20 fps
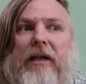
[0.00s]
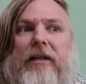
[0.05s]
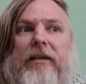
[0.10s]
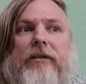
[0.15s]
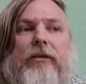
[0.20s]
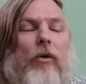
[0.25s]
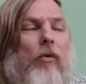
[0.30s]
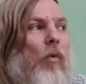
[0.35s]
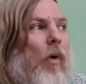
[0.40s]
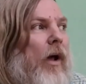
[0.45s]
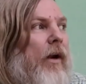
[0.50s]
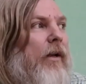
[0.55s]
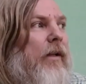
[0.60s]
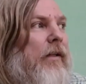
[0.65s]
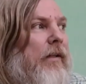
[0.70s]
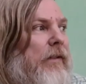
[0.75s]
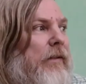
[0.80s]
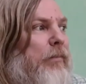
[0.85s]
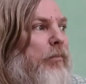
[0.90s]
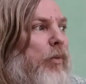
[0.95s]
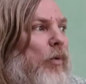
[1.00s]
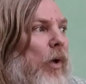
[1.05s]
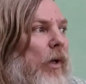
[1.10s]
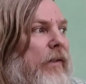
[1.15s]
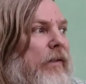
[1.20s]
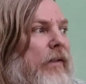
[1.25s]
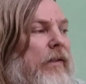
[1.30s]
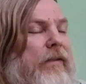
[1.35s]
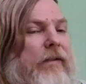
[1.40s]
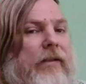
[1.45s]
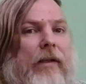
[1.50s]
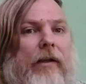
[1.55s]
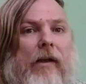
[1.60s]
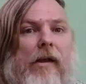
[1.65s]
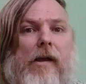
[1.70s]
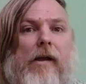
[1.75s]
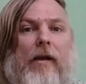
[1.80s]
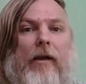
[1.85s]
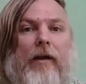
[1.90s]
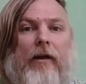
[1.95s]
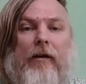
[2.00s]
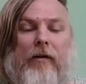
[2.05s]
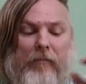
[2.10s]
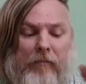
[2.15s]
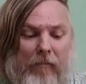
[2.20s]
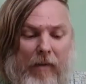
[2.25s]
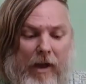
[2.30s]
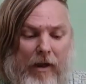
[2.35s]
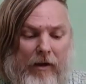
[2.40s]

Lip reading: So what it is processing? In a